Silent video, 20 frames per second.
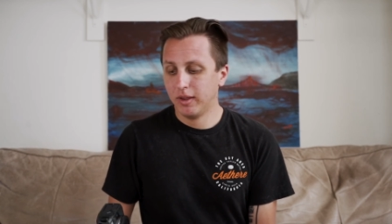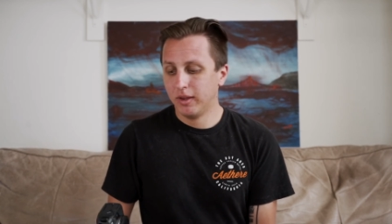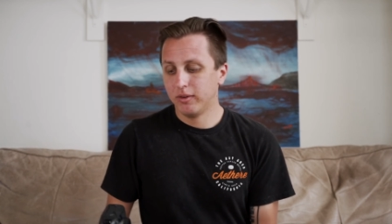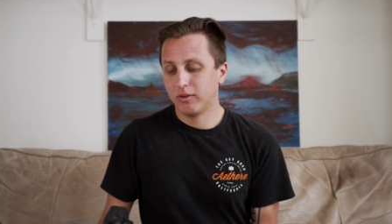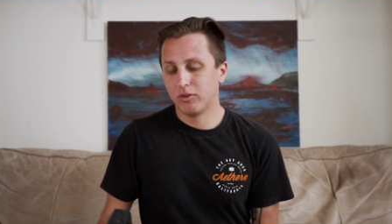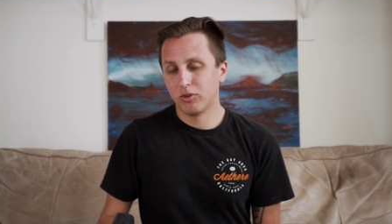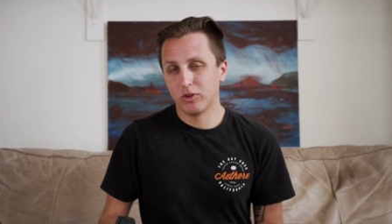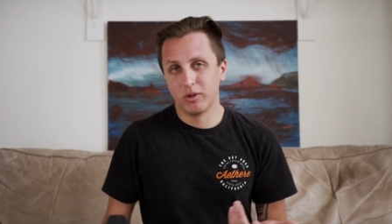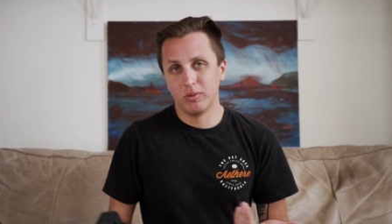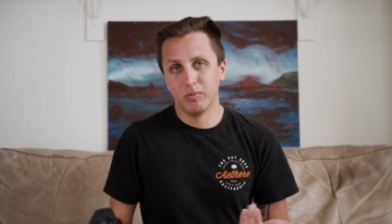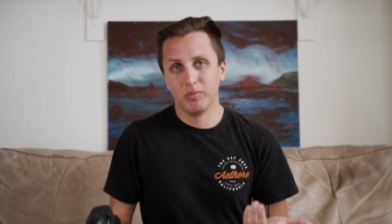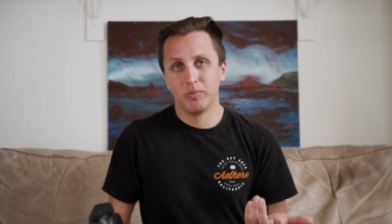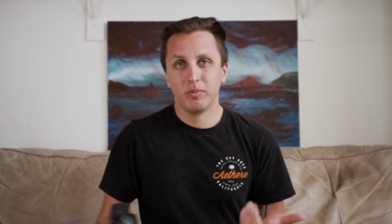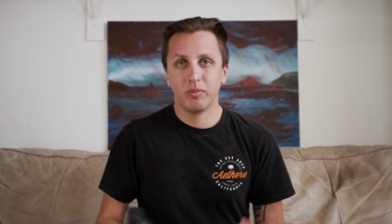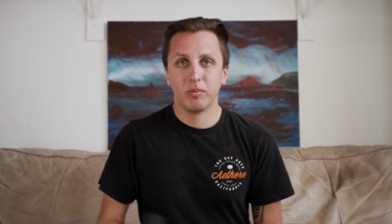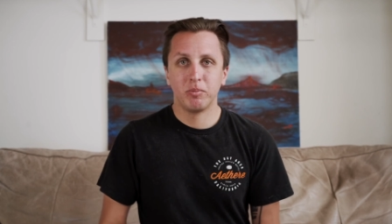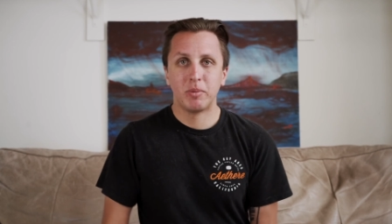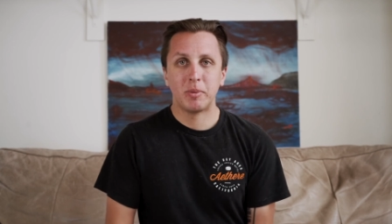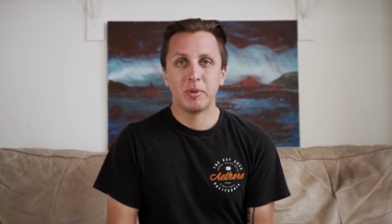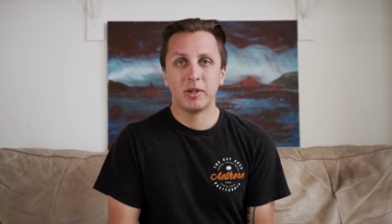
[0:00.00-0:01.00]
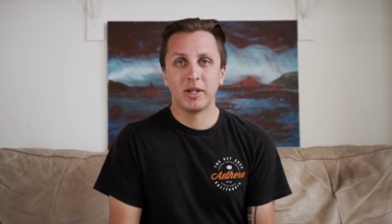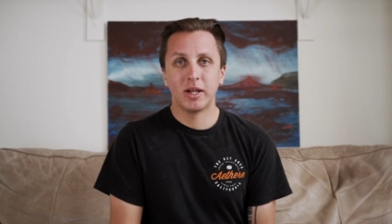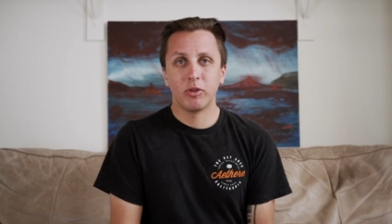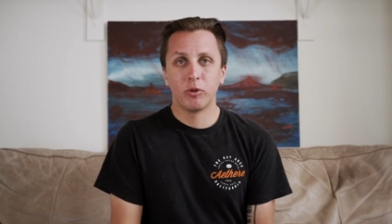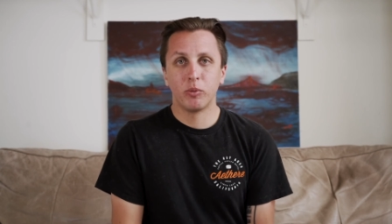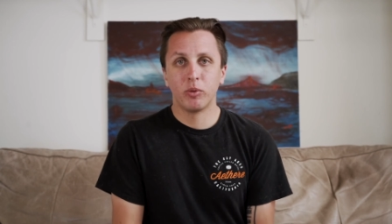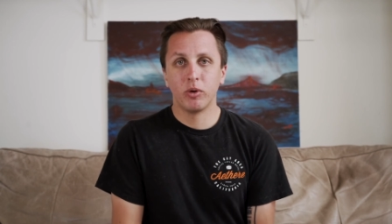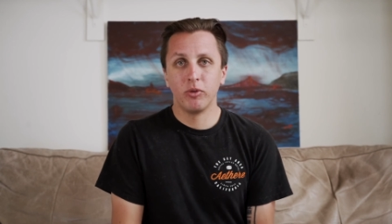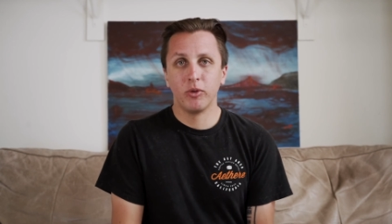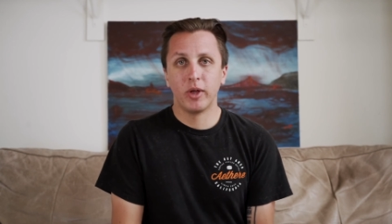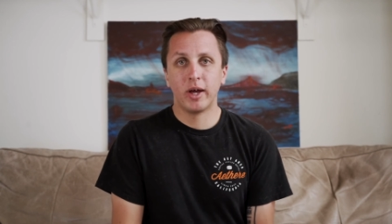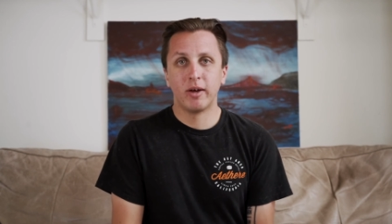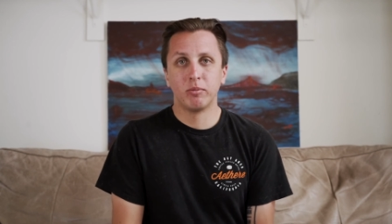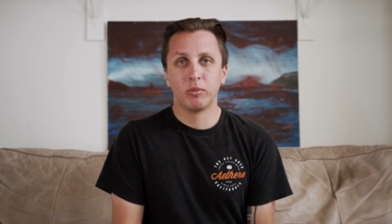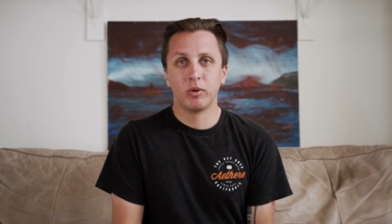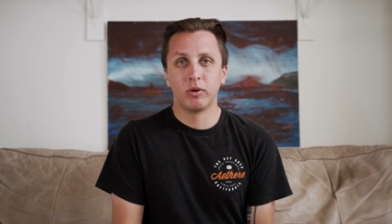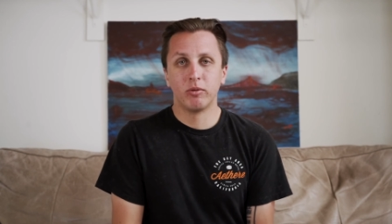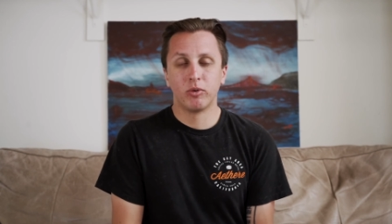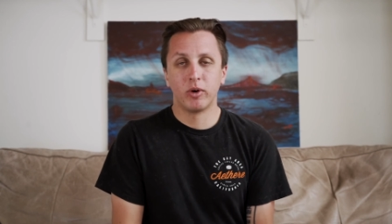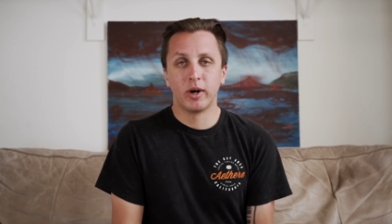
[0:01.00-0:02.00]
So maybe down the road they'll have
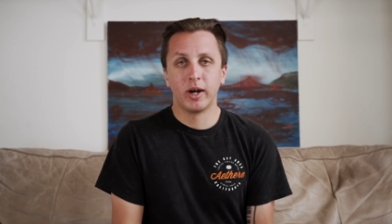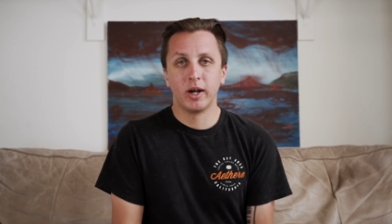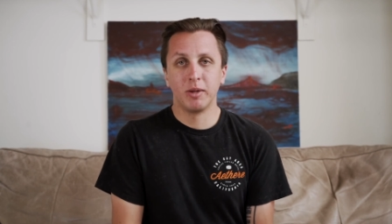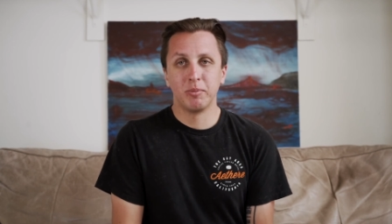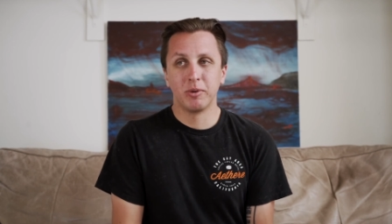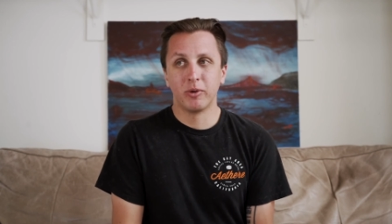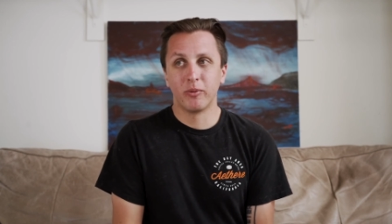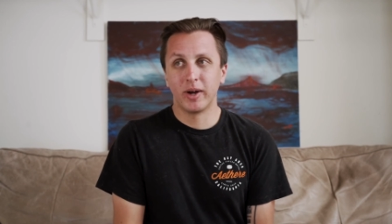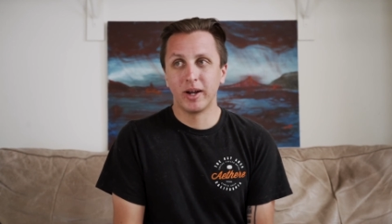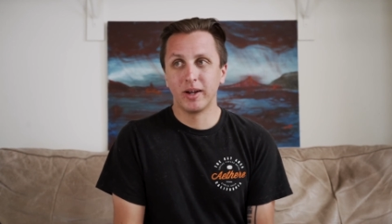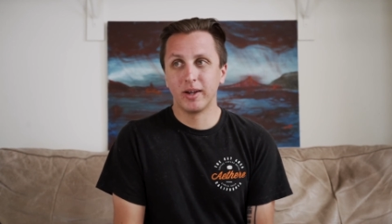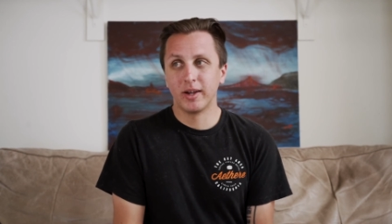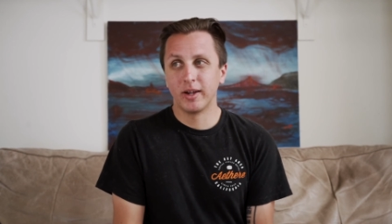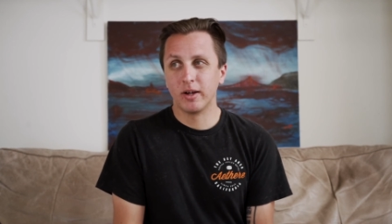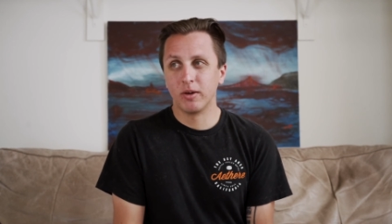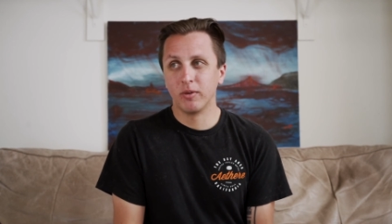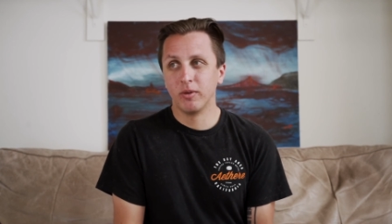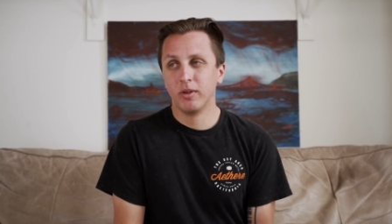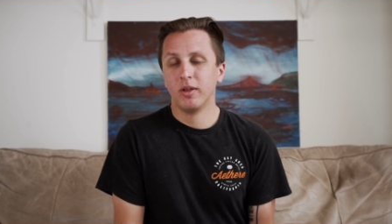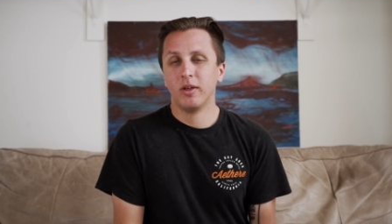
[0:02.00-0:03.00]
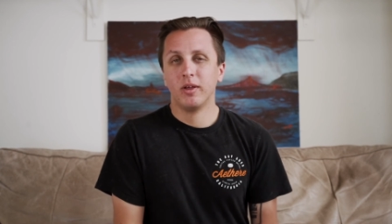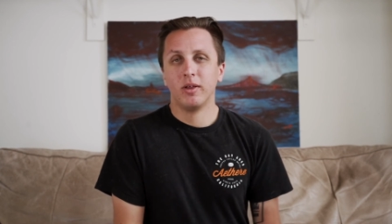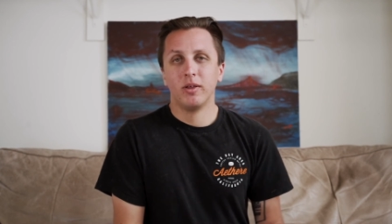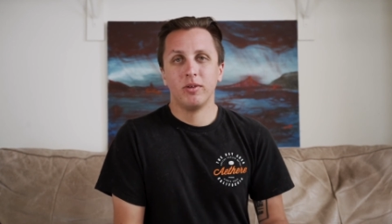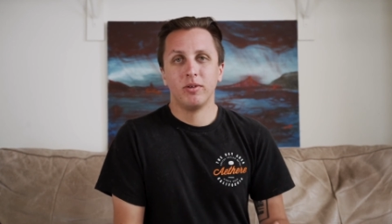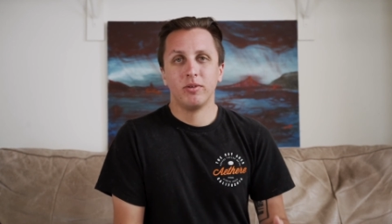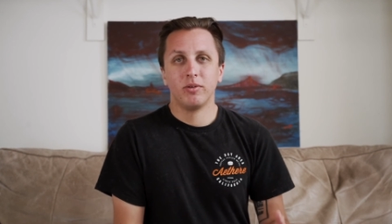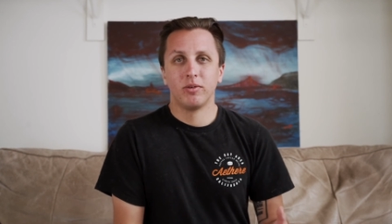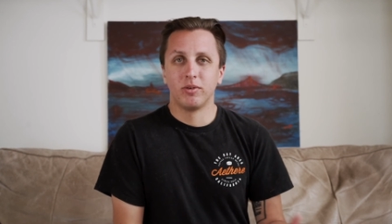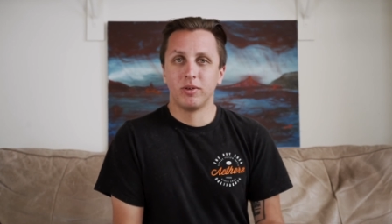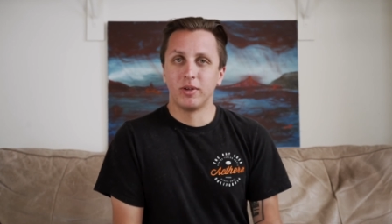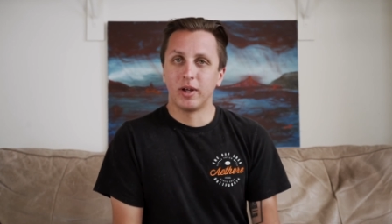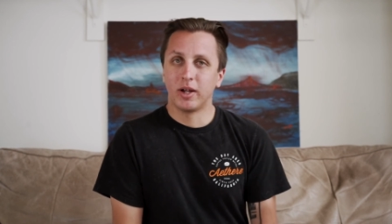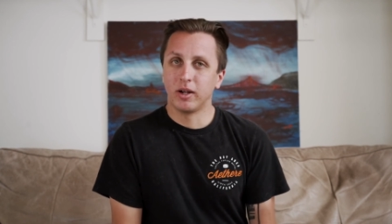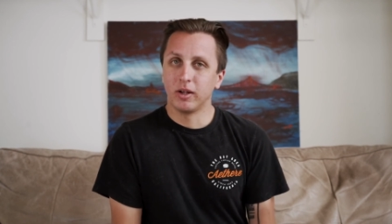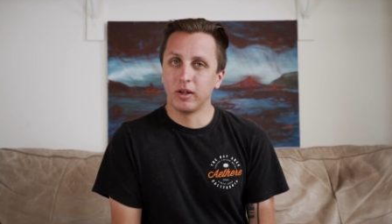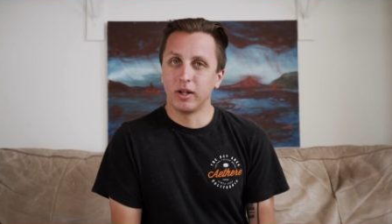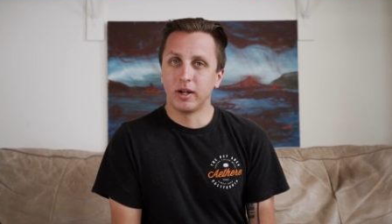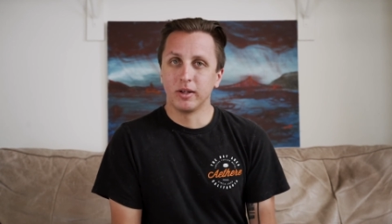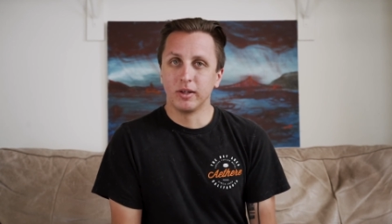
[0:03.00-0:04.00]
more variety, but right now,
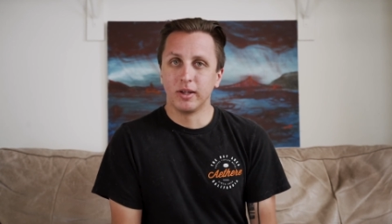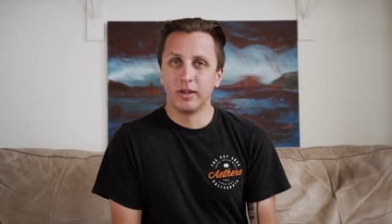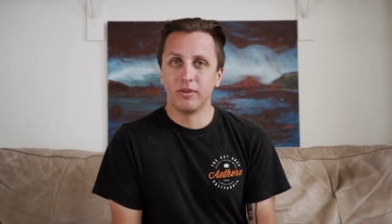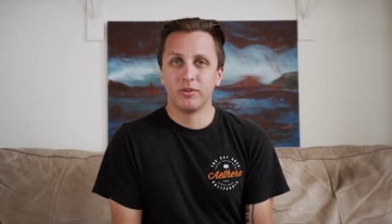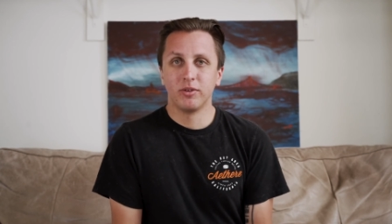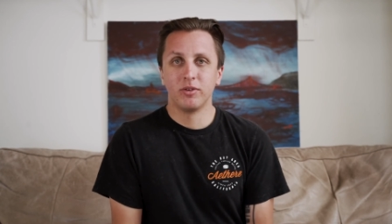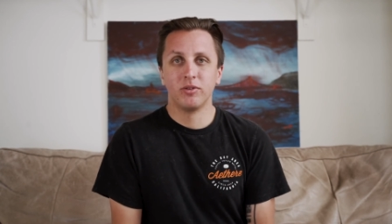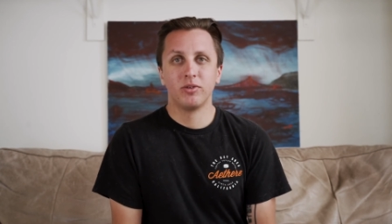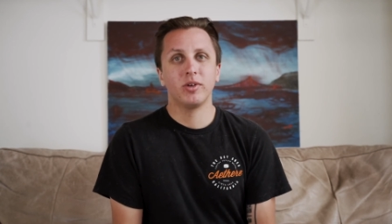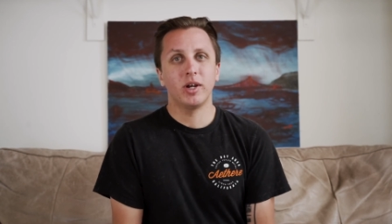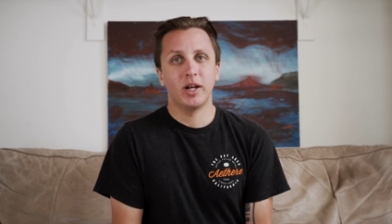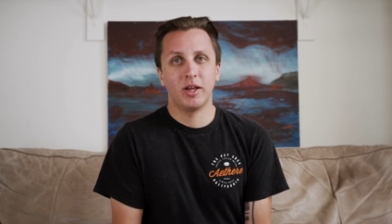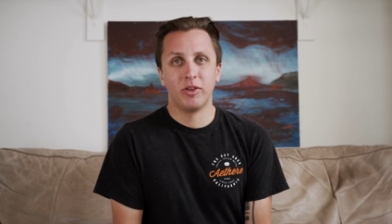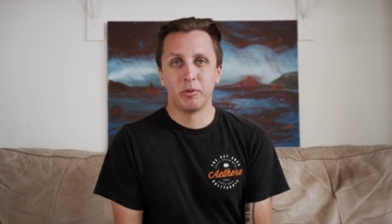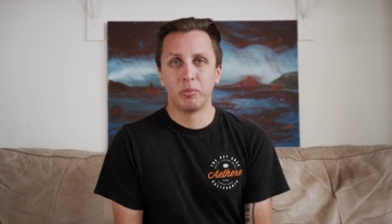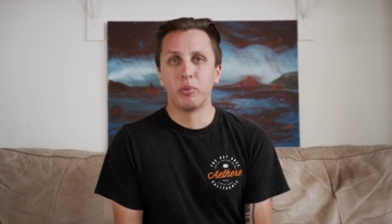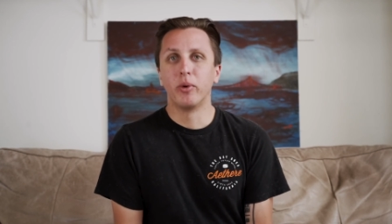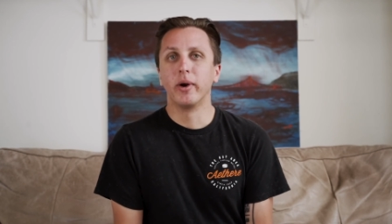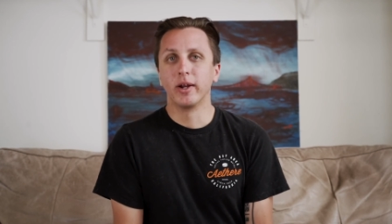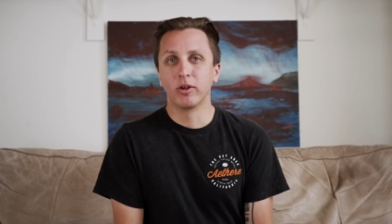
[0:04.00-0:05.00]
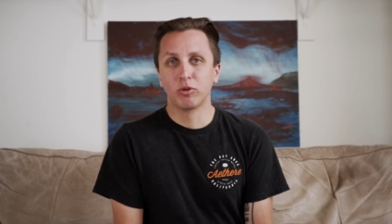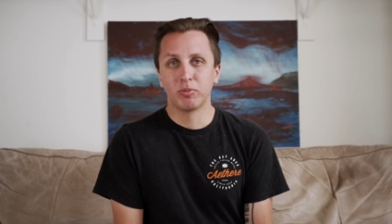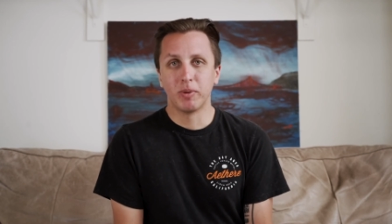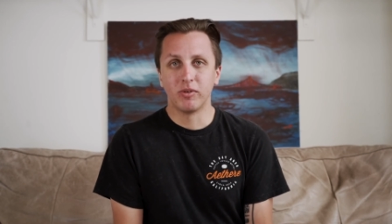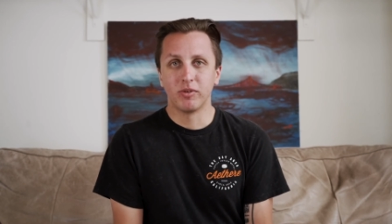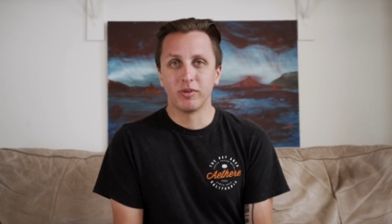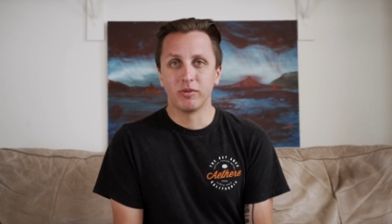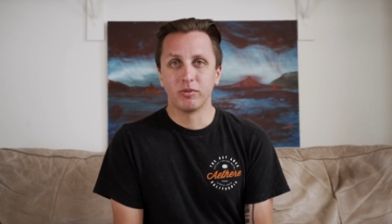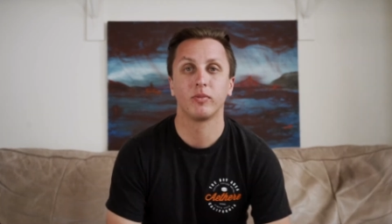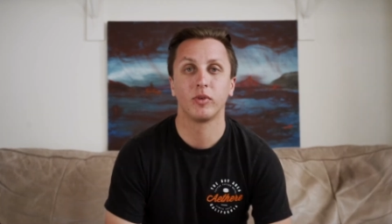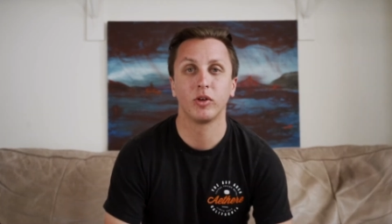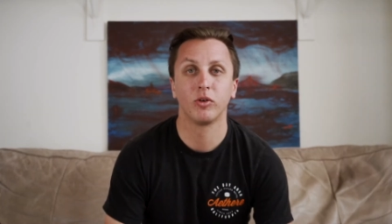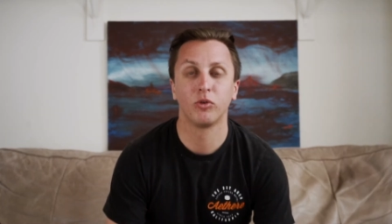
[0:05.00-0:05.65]
not a lot of lenses and they're pretty expensive.